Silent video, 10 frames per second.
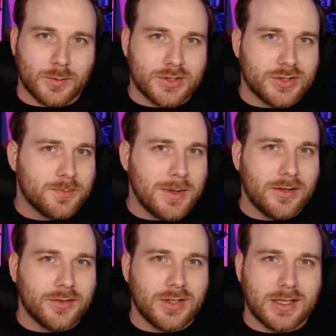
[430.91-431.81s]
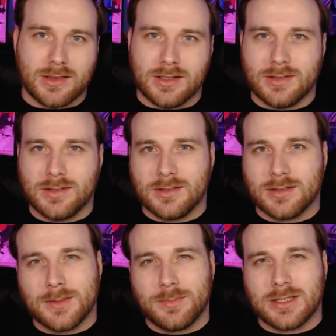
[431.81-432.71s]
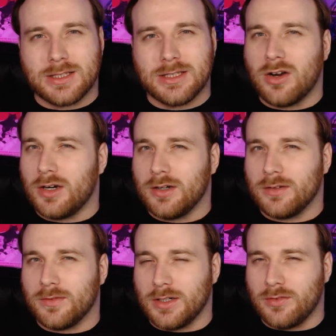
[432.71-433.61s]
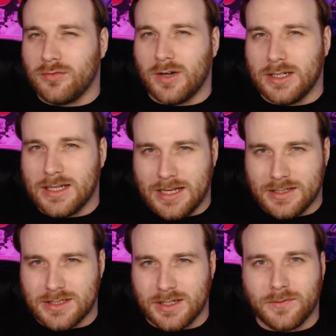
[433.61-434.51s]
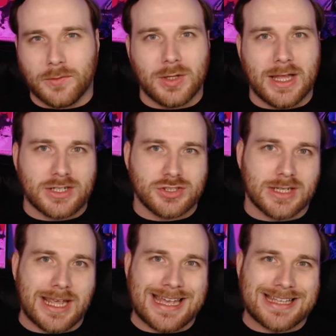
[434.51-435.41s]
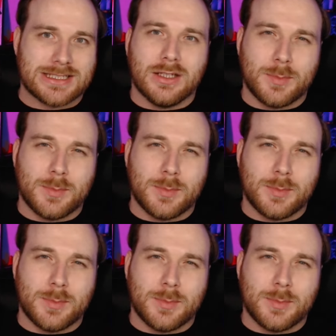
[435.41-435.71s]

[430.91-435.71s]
which spells like this typically aren't very fun as a full action cast,